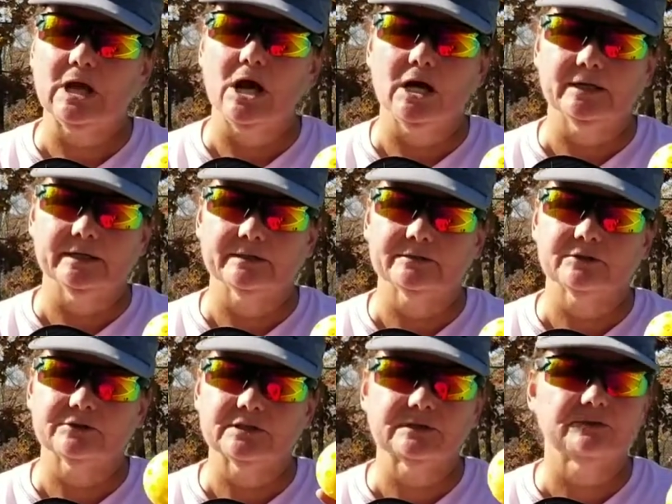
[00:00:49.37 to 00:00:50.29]
Onyx
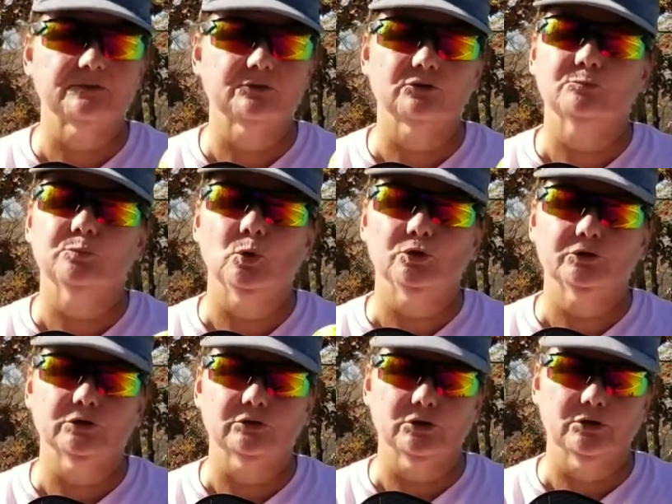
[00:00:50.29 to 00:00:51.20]
because this is a good ball
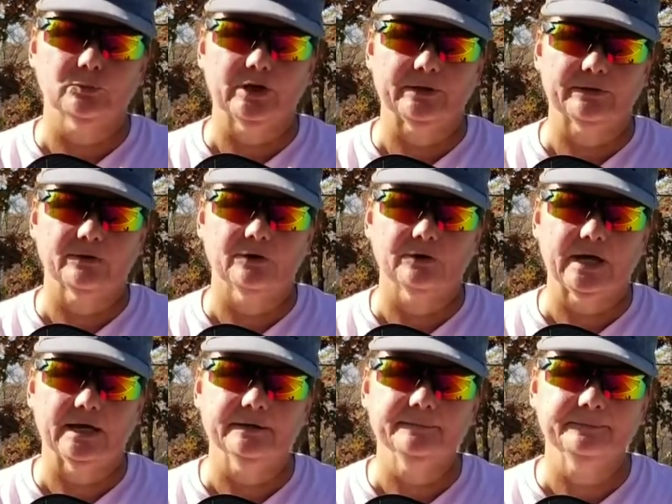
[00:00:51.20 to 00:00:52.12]
to learn with. Okay,